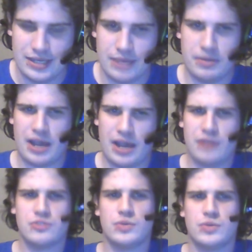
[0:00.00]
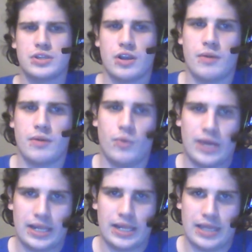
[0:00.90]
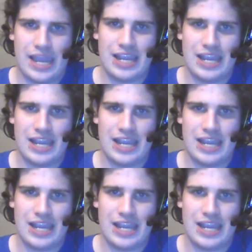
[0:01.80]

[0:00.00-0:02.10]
But I also want to talk about what I like